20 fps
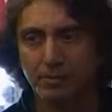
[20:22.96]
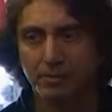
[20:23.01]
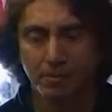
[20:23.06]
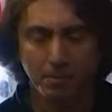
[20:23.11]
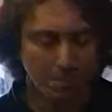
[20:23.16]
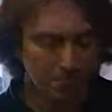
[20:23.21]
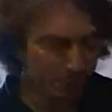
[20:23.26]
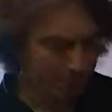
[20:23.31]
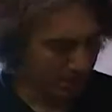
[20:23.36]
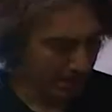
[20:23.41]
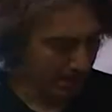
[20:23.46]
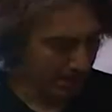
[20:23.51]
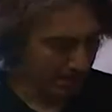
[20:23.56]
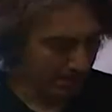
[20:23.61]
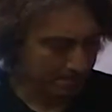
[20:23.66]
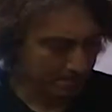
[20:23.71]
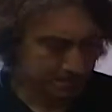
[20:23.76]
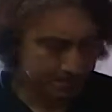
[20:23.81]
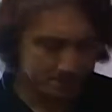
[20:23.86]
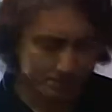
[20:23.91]
Yeah, uh,
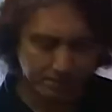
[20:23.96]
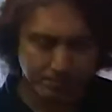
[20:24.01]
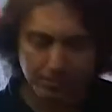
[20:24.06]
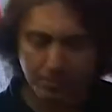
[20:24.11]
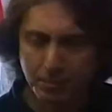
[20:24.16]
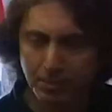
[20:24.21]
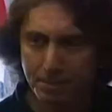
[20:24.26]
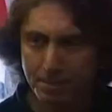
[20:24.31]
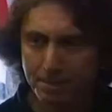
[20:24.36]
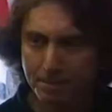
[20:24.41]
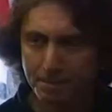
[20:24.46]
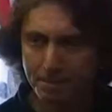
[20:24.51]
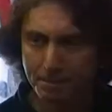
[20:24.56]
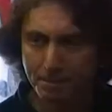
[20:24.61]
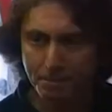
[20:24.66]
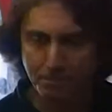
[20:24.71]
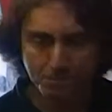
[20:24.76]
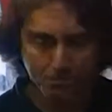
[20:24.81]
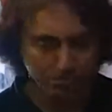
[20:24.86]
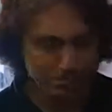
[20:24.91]

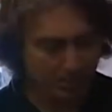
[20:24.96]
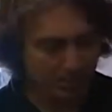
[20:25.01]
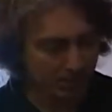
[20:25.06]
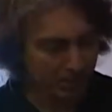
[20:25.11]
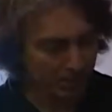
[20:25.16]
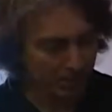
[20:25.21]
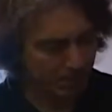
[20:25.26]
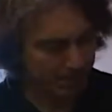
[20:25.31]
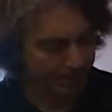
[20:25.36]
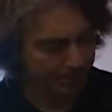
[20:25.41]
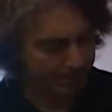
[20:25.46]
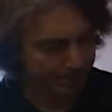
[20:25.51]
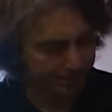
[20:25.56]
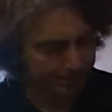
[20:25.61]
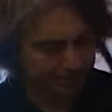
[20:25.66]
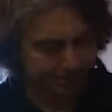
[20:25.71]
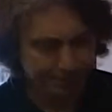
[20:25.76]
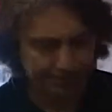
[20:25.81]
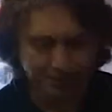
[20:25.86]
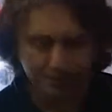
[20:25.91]
astronomy,
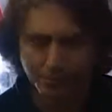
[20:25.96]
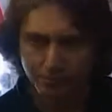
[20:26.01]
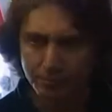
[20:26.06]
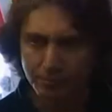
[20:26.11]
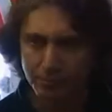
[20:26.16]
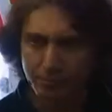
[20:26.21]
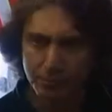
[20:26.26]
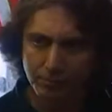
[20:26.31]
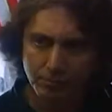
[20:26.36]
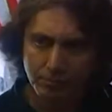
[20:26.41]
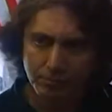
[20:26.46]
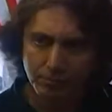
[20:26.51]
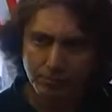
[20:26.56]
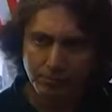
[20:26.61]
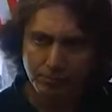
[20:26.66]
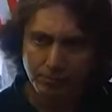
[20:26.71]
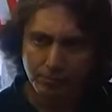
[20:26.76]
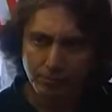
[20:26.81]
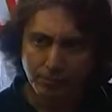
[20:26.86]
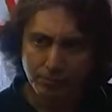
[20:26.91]
and that's why they saw
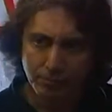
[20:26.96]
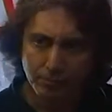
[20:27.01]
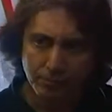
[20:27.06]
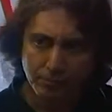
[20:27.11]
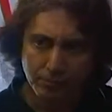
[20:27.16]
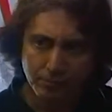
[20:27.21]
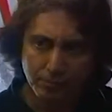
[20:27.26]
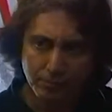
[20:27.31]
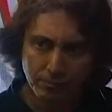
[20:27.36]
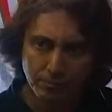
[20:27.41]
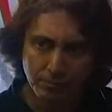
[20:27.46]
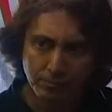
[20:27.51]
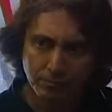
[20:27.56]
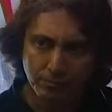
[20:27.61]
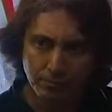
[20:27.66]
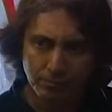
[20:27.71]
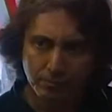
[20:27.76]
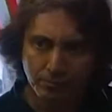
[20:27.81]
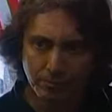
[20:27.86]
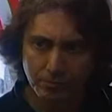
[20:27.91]
this star.
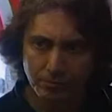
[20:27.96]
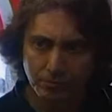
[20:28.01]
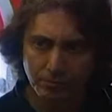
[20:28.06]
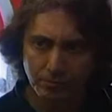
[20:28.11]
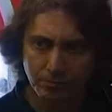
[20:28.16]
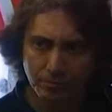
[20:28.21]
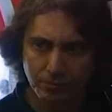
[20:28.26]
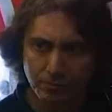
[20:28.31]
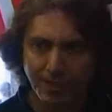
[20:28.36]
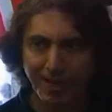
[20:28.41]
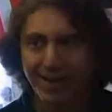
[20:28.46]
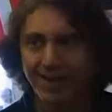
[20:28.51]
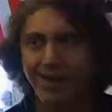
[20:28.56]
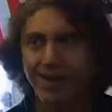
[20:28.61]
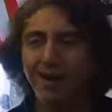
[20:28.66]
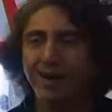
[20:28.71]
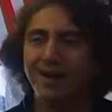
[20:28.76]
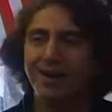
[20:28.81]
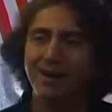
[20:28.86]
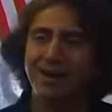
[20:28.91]
You know,
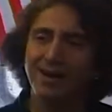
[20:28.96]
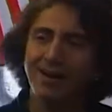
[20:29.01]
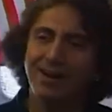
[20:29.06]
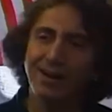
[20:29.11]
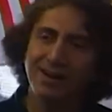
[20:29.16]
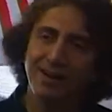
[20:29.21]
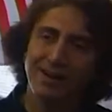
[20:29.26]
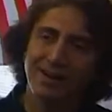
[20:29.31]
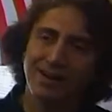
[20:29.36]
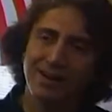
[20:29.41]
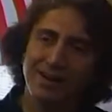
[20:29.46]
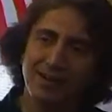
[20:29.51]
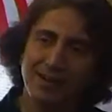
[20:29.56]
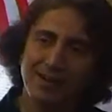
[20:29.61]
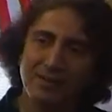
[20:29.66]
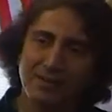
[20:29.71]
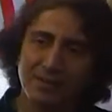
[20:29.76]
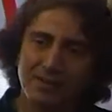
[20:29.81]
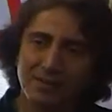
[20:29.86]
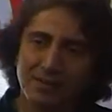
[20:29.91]
ah. Venus and
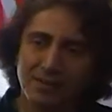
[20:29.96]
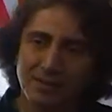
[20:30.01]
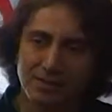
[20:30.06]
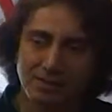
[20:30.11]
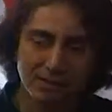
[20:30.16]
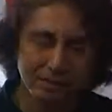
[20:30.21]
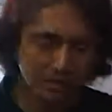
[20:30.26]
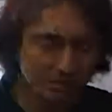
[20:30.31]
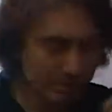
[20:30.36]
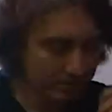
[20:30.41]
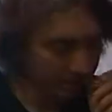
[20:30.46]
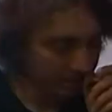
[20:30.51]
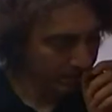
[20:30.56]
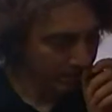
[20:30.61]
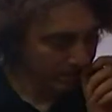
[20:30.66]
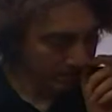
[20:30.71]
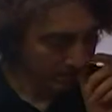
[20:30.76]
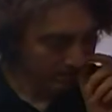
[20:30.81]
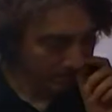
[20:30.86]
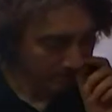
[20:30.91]
Jupiter and
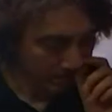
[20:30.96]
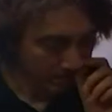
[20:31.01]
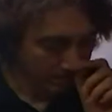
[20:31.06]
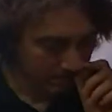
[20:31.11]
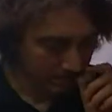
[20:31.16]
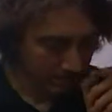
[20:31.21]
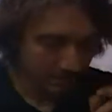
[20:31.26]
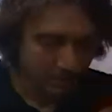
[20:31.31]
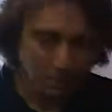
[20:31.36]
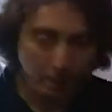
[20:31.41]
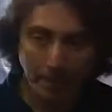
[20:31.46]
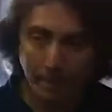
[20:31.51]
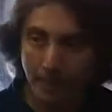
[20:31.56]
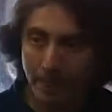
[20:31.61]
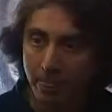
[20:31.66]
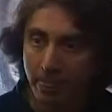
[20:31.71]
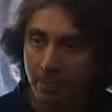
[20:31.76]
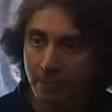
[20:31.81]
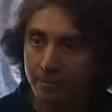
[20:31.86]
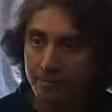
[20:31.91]
etc. etc. and they were going
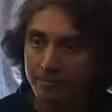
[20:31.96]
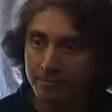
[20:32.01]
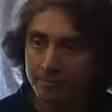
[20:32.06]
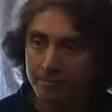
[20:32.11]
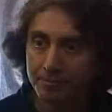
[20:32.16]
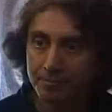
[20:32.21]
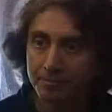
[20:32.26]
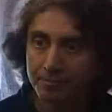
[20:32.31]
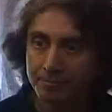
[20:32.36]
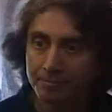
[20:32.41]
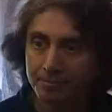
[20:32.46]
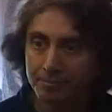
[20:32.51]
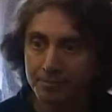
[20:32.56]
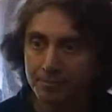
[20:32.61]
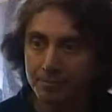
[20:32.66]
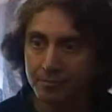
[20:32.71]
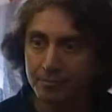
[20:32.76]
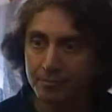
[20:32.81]
to align, and and,